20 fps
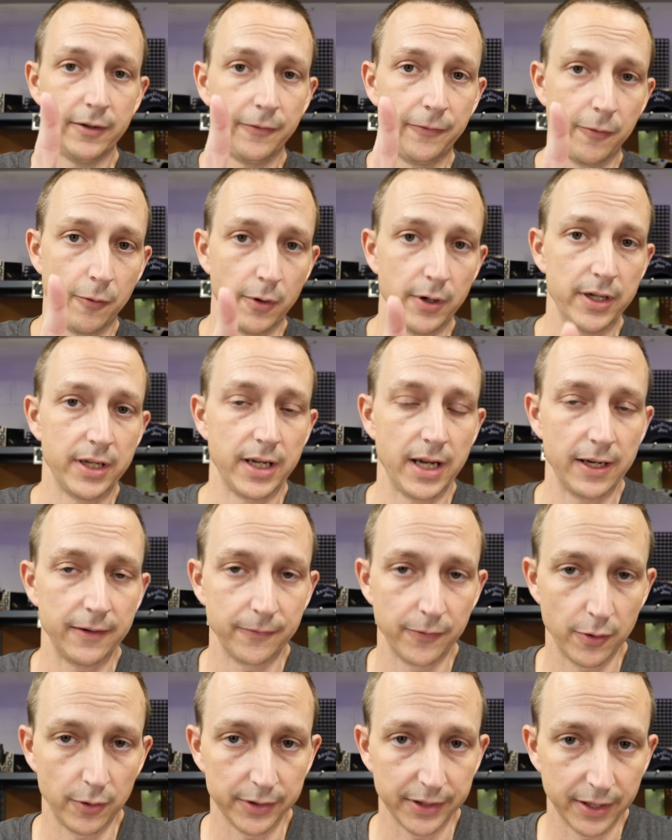48
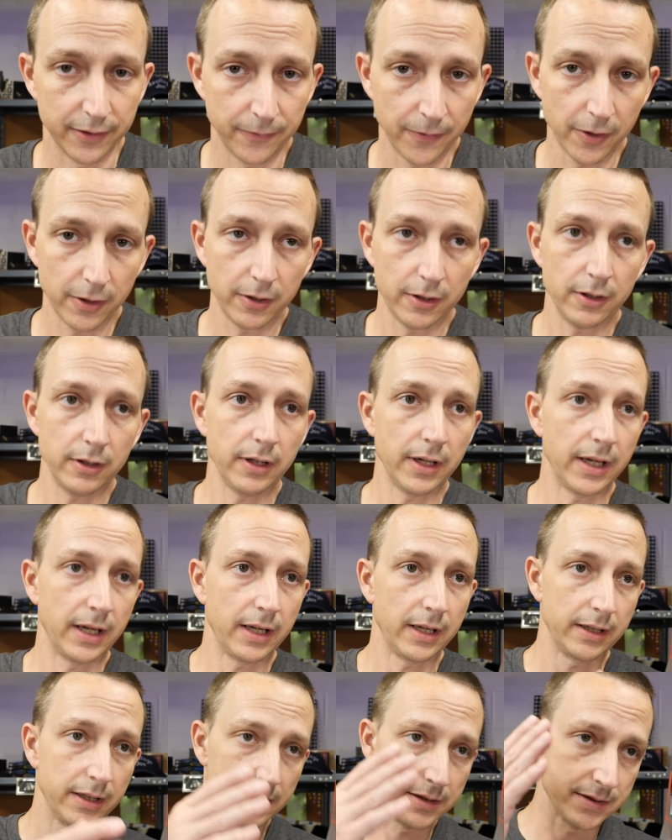volt inverter
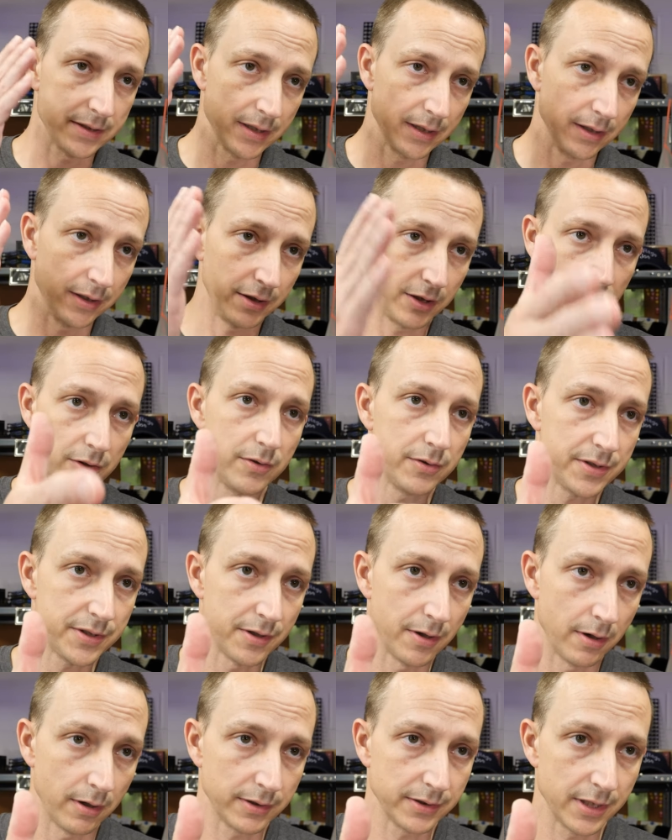and it's in use
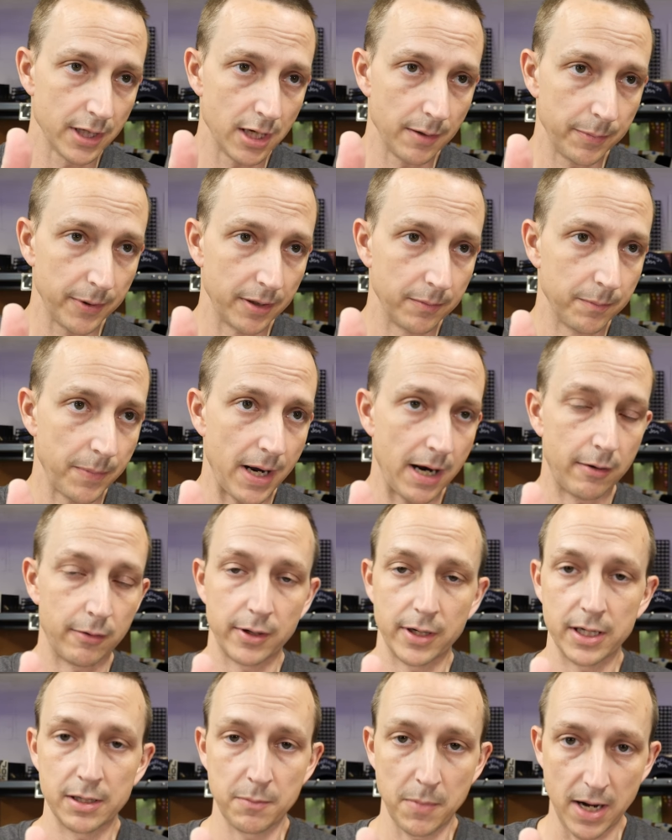hooked up and
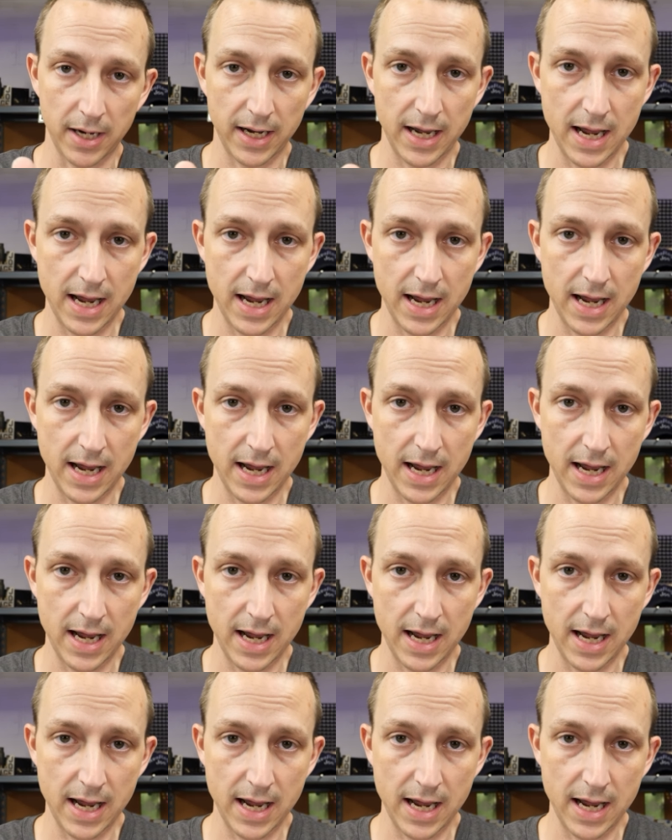powering my